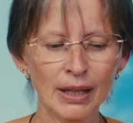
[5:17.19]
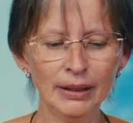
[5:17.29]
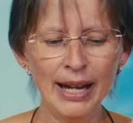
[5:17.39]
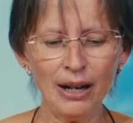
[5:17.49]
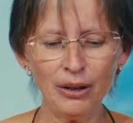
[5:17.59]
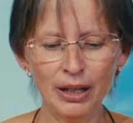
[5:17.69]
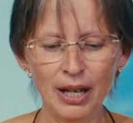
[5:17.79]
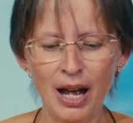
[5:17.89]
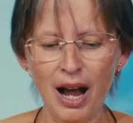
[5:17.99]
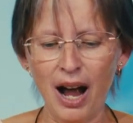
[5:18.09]
Now,
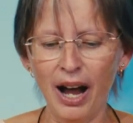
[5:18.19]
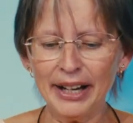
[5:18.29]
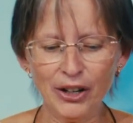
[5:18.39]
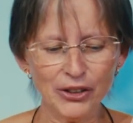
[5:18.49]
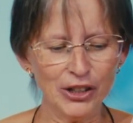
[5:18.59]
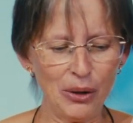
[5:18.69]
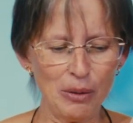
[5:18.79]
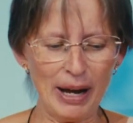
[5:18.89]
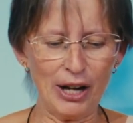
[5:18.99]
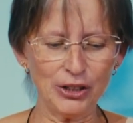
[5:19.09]
I don't know
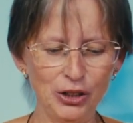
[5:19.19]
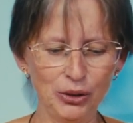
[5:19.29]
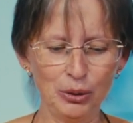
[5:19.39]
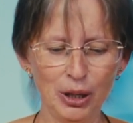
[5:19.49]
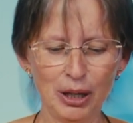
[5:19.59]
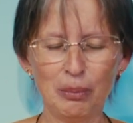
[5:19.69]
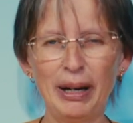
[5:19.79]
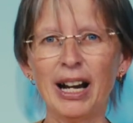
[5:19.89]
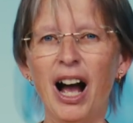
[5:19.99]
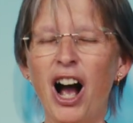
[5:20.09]
about you,
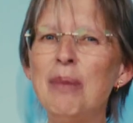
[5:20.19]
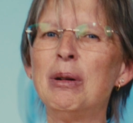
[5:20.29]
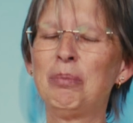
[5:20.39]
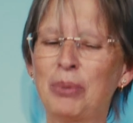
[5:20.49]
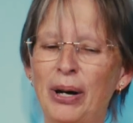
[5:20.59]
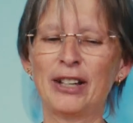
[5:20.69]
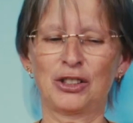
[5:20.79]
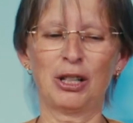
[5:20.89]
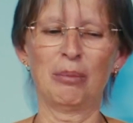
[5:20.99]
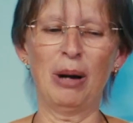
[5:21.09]
but I'm
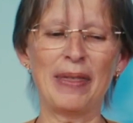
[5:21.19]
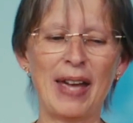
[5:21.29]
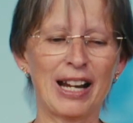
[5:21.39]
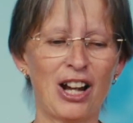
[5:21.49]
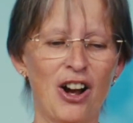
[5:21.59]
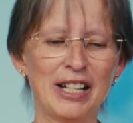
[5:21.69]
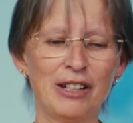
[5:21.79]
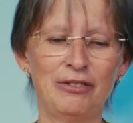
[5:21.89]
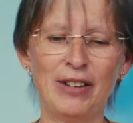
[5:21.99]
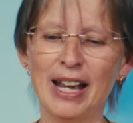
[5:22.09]
impressed by that kind
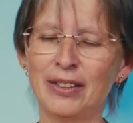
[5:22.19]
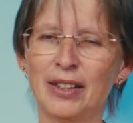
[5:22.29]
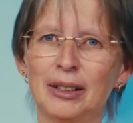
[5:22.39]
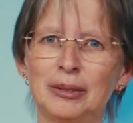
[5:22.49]
of faith.